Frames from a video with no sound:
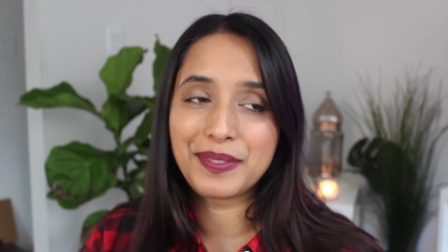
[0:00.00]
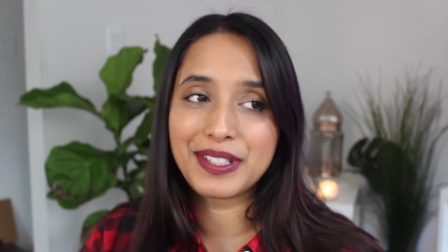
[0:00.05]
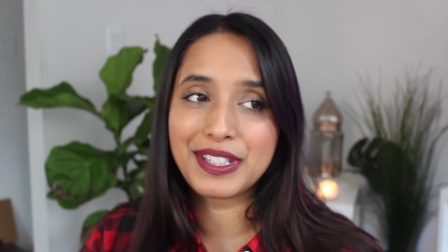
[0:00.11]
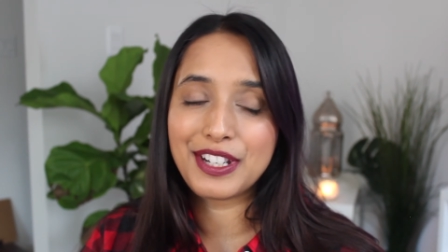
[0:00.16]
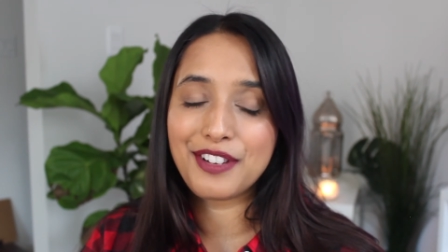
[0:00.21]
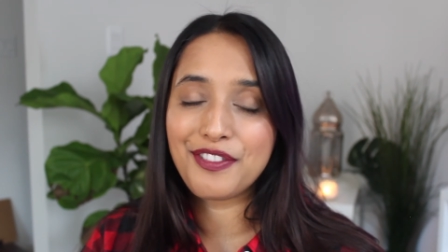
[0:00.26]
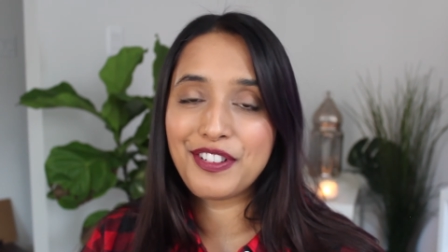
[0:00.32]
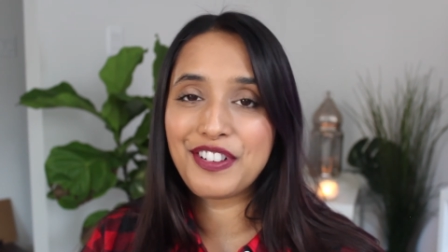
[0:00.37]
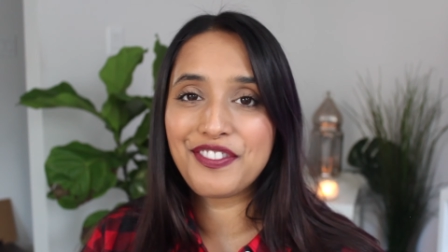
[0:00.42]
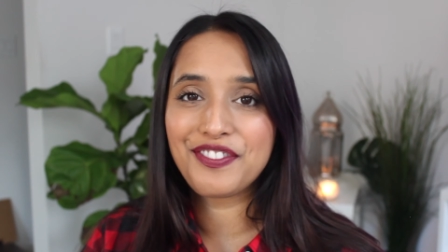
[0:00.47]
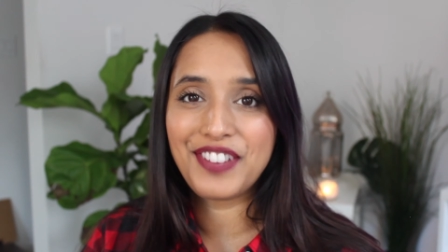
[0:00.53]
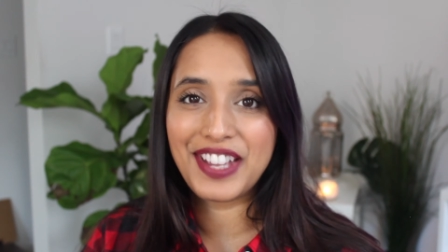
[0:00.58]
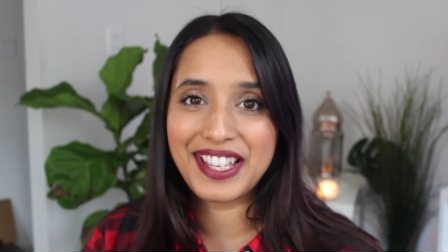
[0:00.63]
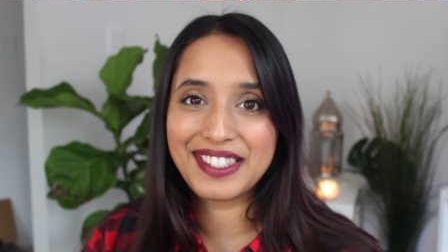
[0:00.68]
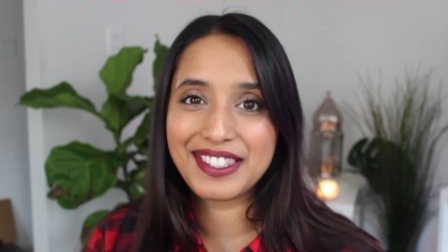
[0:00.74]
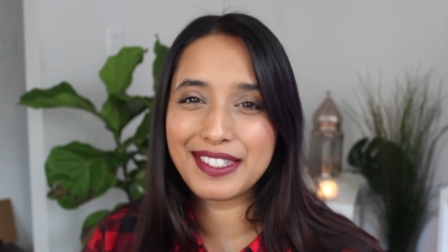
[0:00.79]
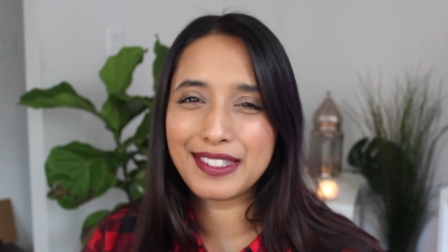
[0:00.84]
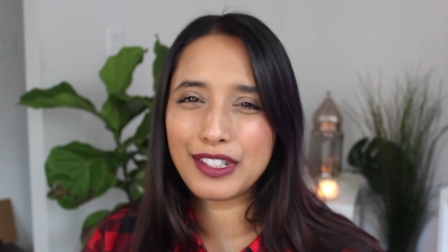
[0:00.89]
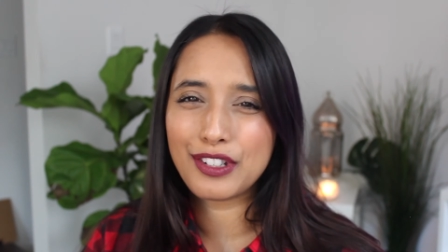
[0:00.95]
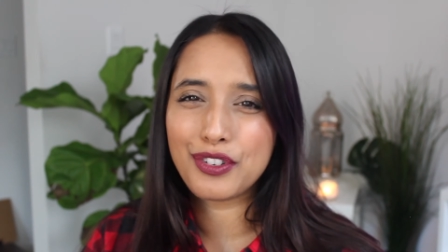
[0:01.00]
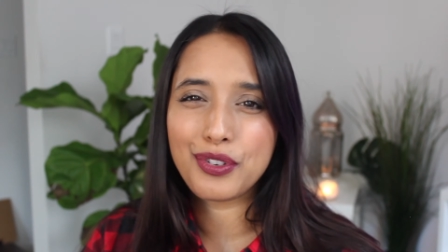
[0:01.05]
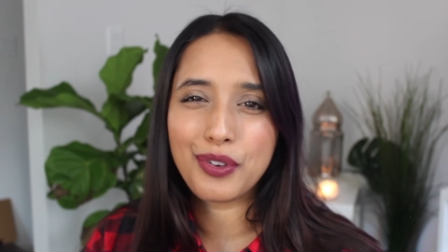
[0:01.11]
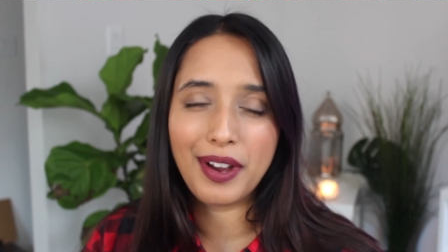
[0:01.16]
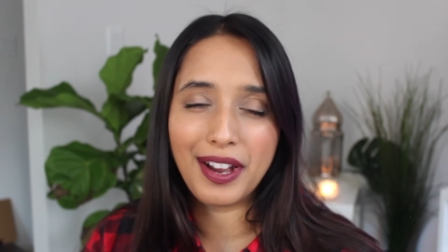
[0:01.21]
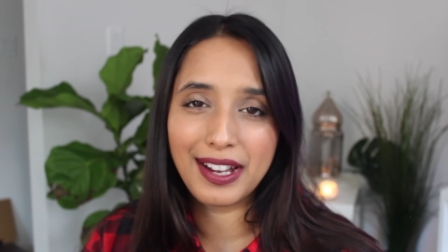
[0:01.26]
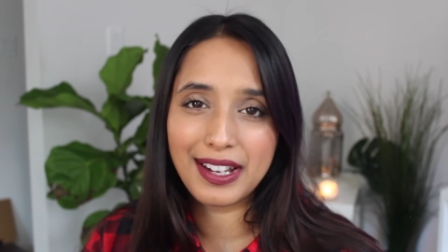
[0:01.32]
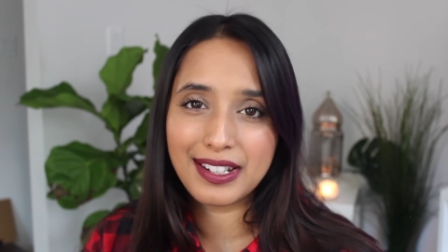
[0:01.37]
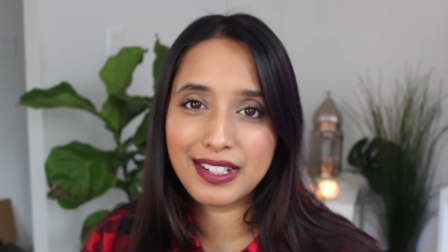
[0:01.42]
different phases and
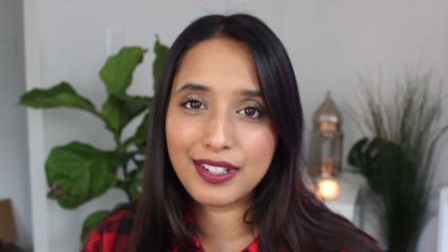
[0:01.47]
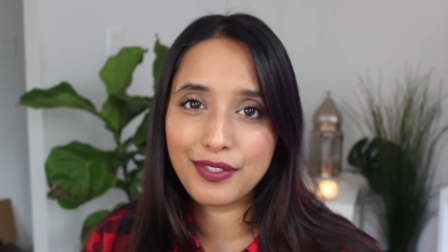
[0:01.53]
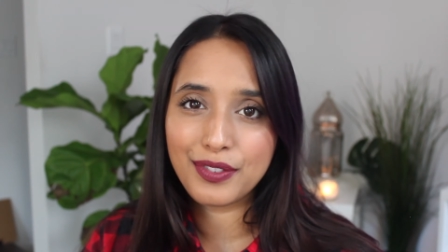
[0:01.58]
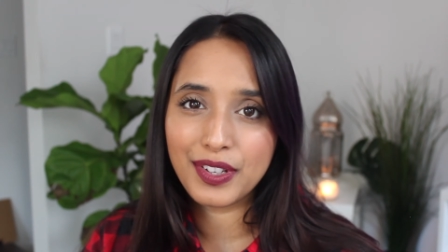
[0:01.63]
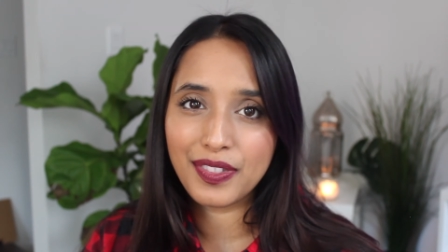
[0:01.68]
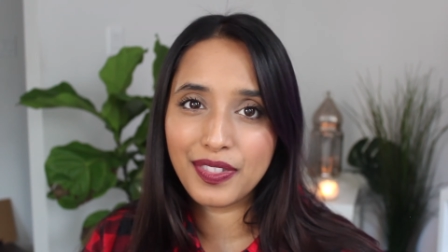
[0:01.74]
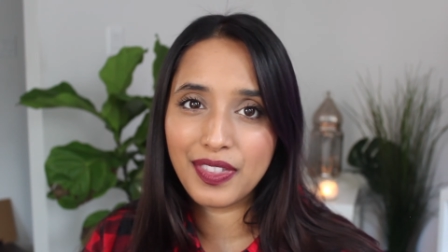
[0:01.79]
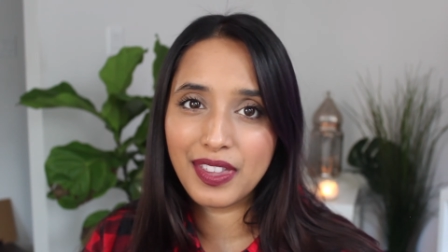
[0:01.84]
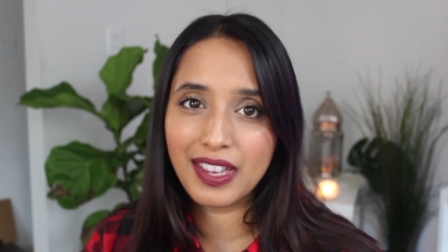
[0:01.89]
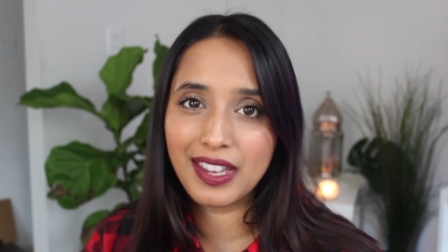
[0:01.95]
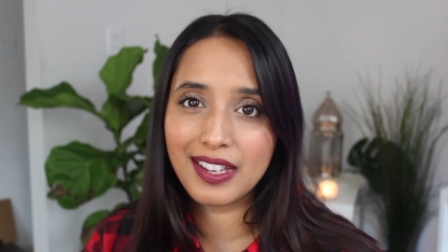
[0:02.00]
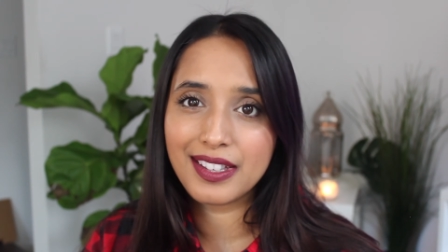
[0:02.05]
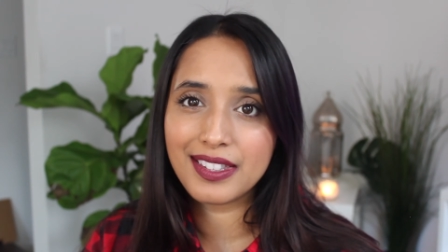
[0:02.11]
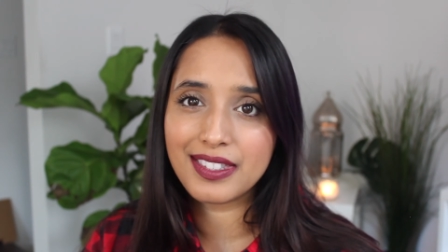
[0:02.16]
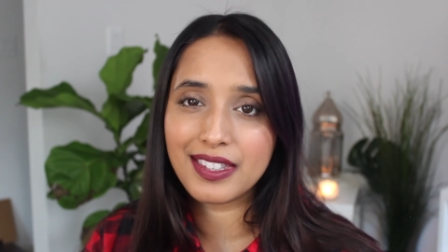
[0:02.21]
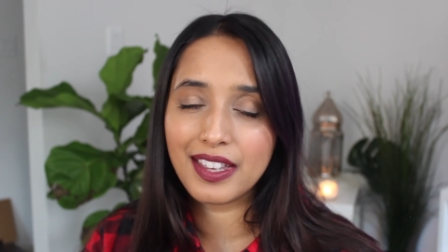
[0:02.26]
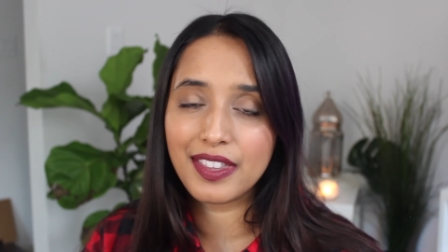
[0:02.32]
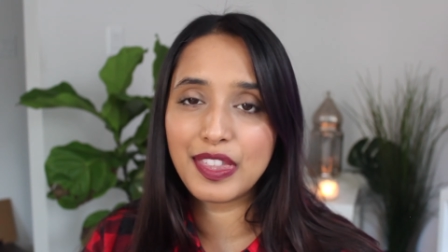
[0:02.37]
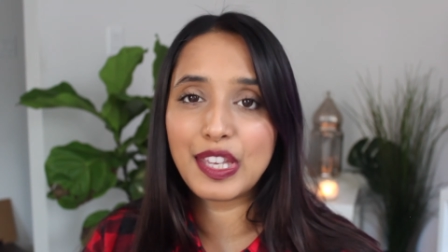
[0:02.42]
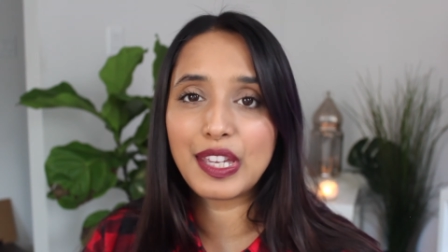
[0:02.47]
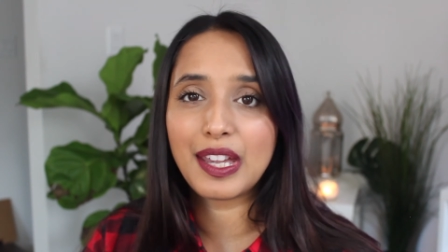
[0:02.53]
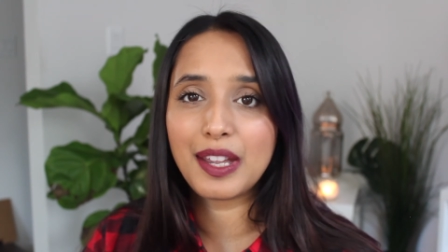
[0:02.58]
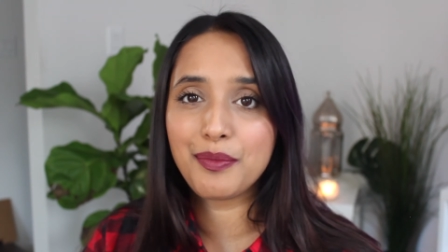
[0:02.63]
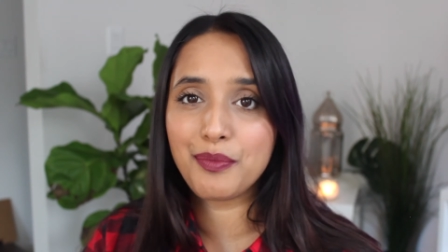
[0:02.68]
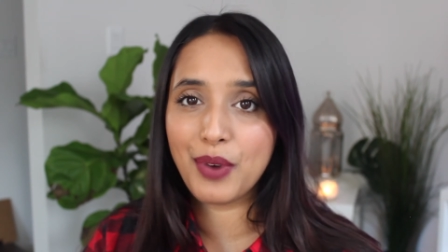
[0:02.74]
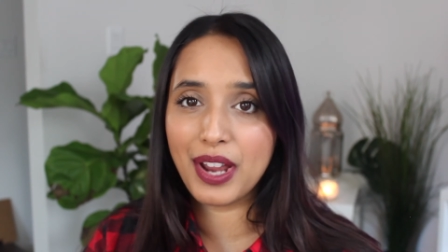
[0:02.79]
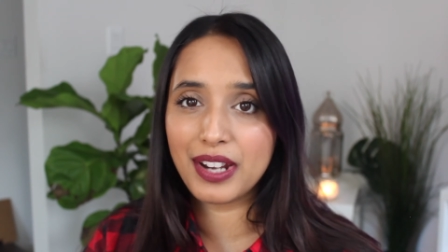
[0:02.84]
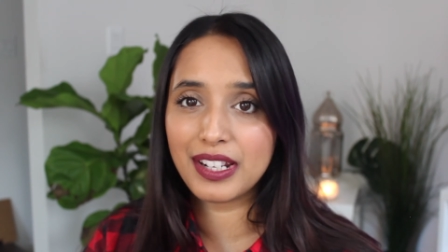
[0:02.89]
trying different things, I think
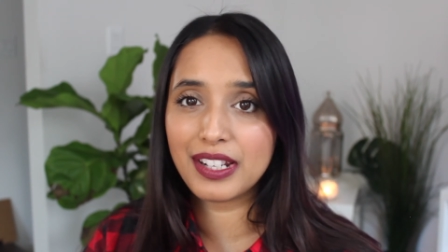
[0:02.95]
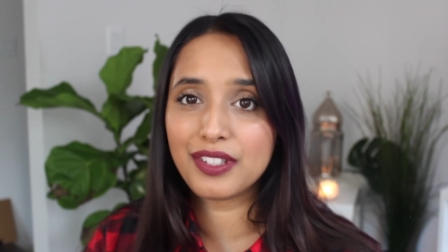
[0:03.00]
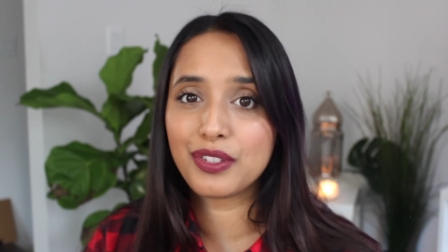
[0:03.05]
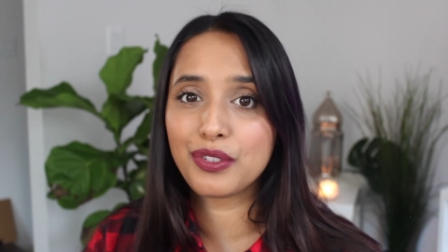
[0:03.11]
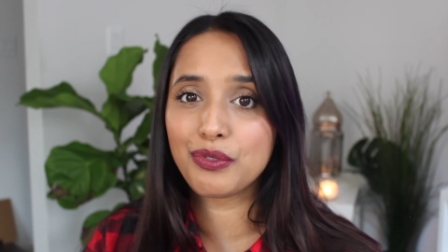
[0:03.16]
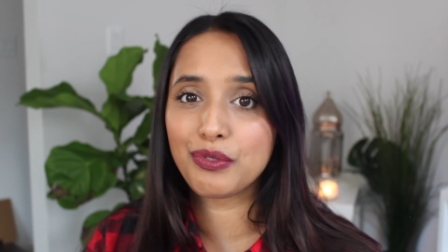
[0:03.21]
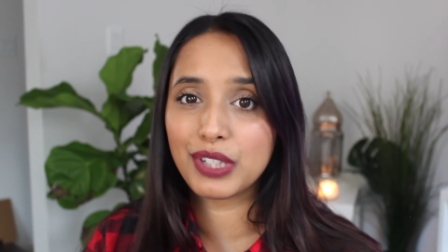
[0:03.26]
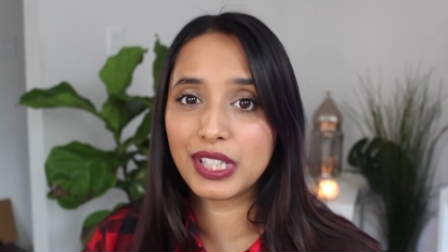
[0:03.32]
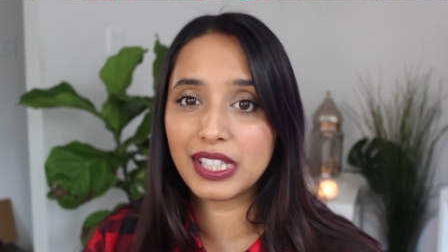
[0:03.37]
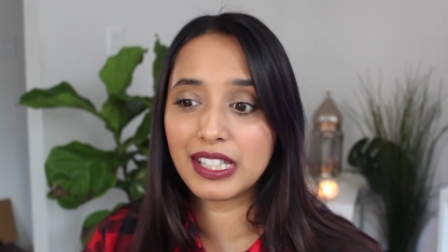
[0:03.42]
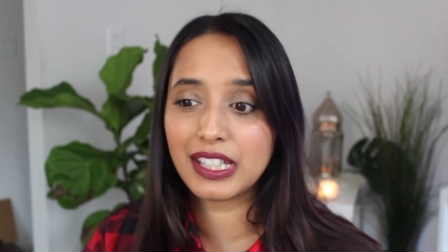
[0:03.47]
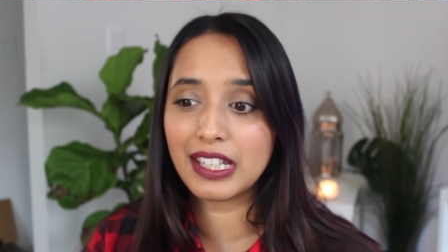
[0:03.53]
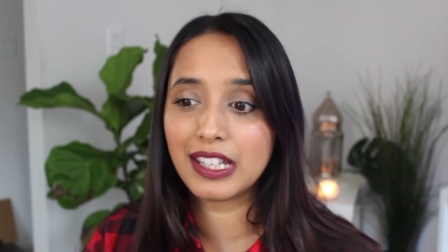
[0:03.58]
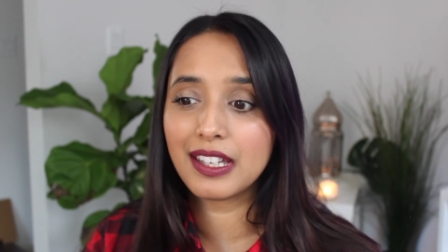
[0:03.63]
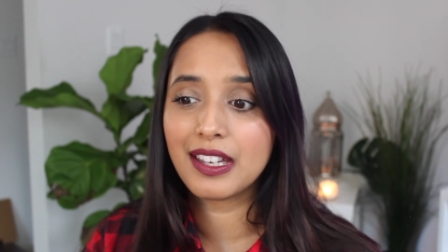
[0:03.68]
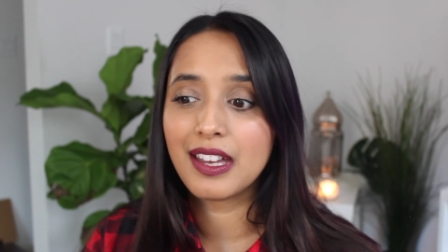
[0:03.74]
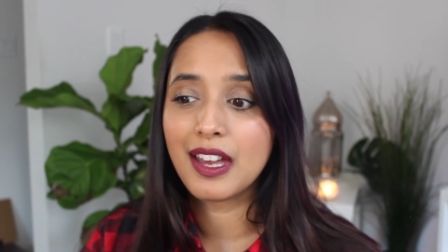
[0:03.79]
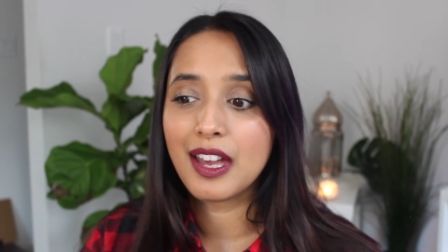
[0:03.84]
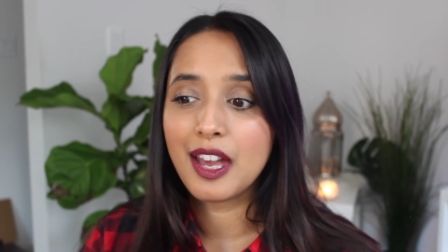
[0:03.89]
I'm ready to really